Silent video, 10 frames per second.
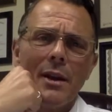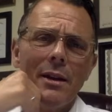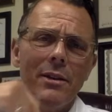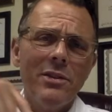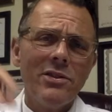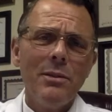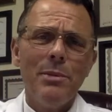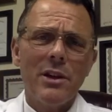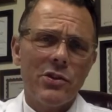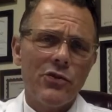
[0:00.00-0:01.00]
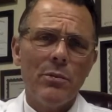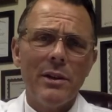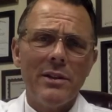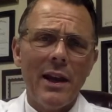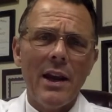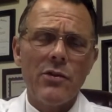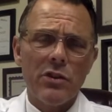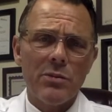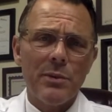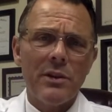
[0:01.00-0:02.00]
this can be extremely
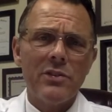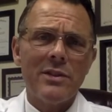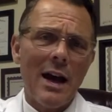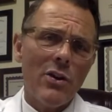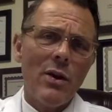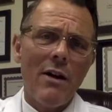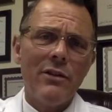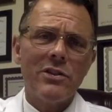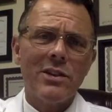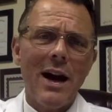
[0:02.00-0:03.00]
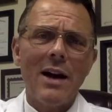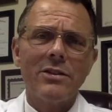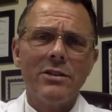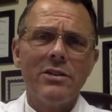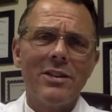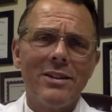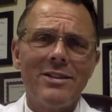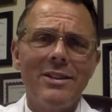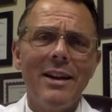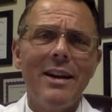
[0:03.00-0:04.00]
dangerous because now you have these toxins
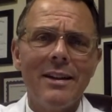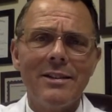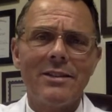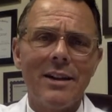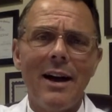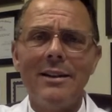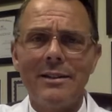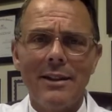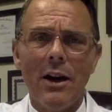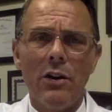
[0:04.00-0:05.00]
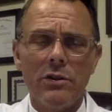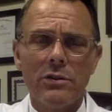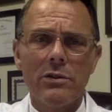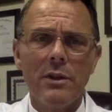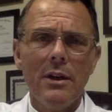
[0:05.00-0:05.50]
sitting inside cells